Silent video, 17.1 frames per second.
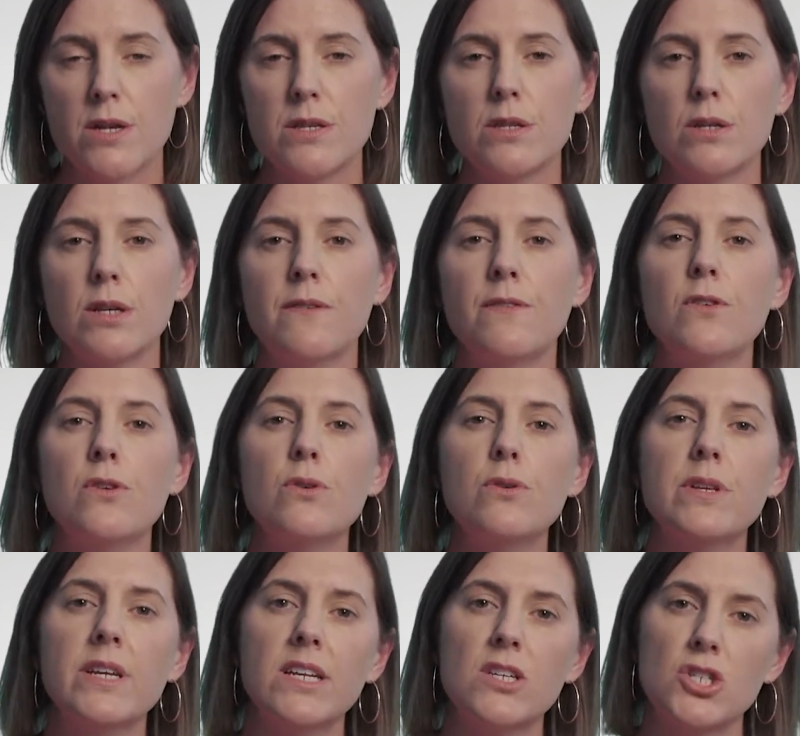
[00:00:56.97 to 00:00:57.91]
So if
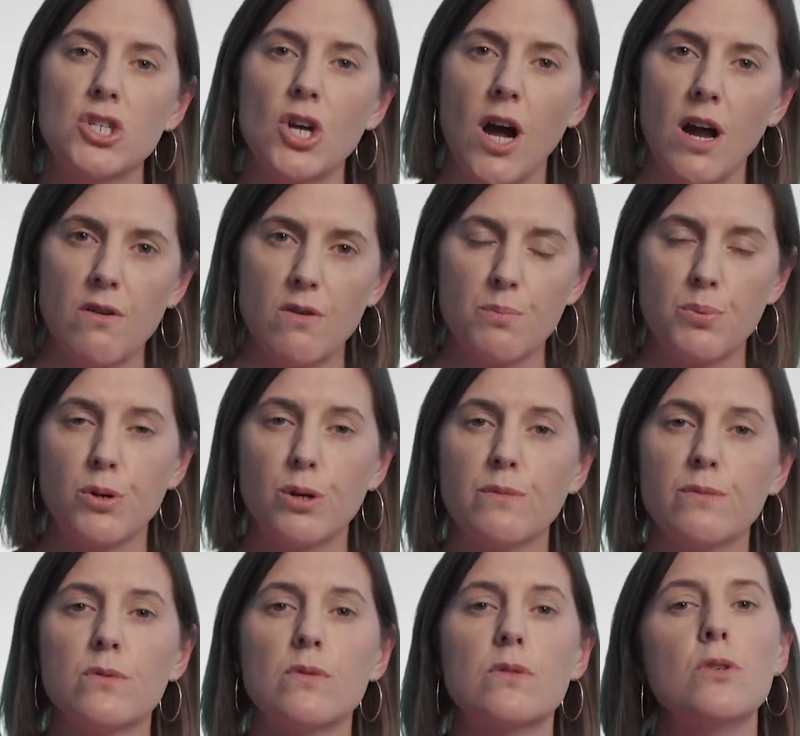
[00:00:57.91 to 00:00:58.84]
you need Shire
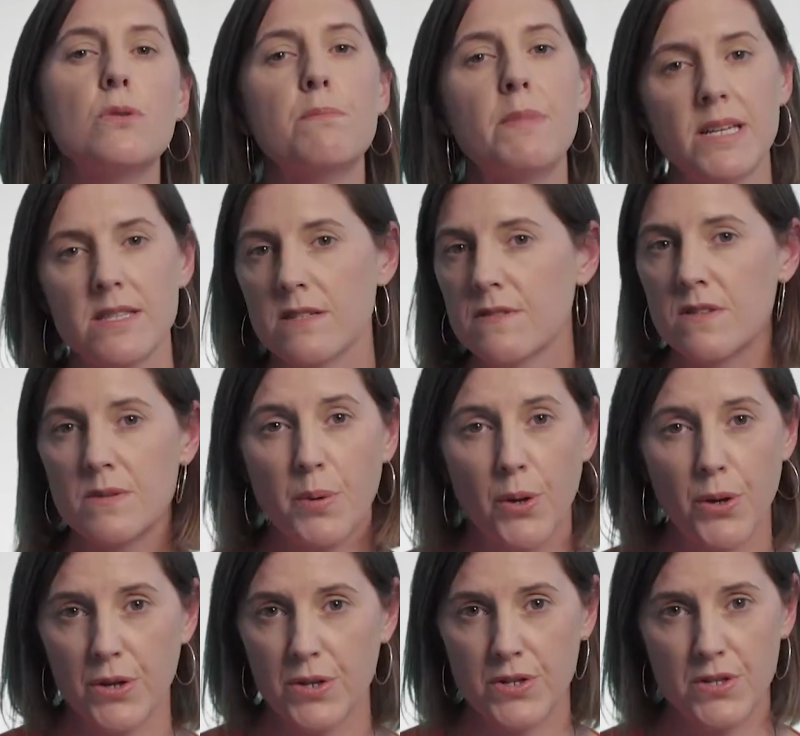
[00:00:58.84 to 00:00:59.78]
approvals, you must have
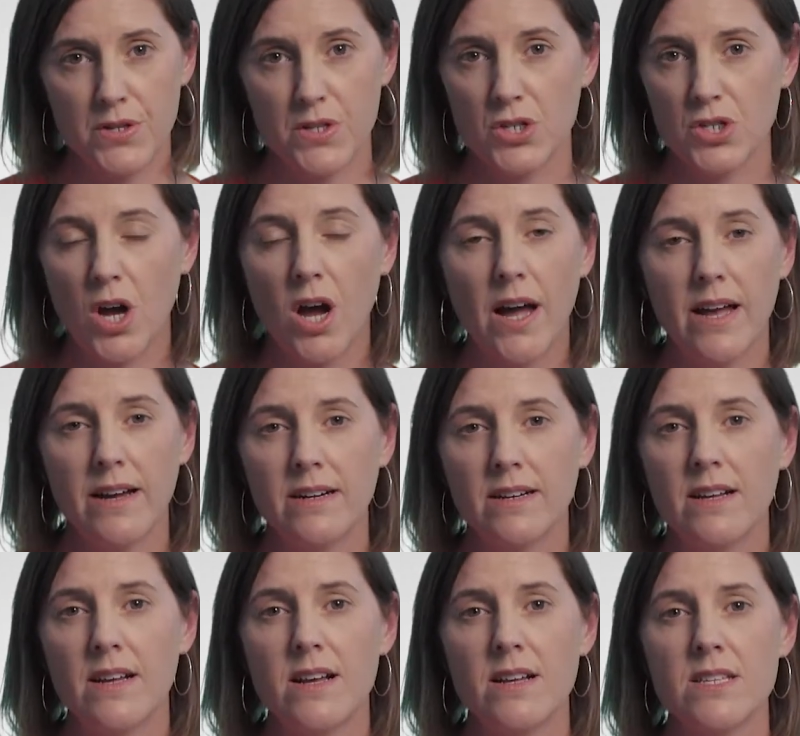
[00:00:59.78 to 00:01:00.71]
spoken to the
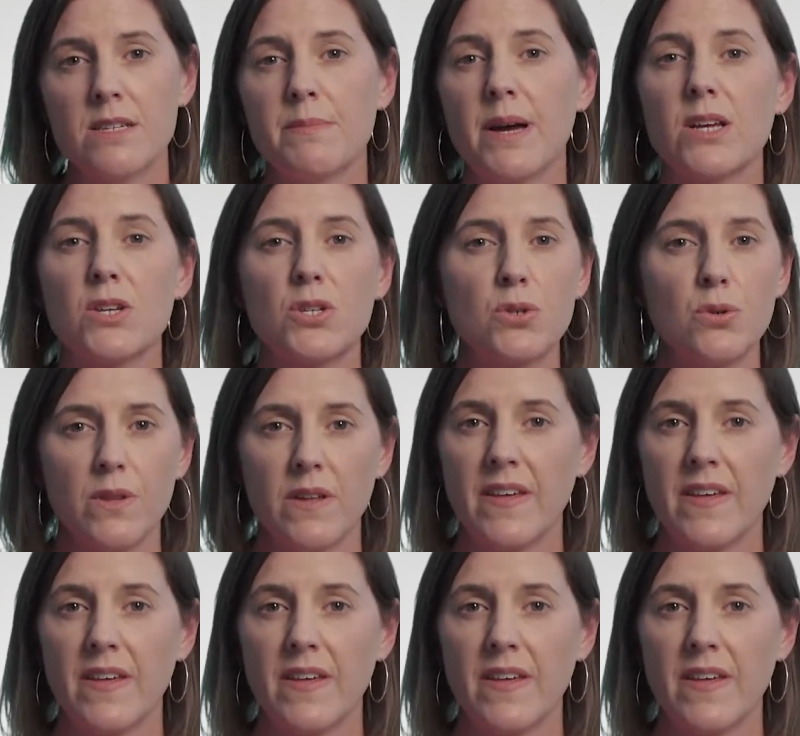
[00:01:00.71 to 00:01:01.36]
Shire to make sure that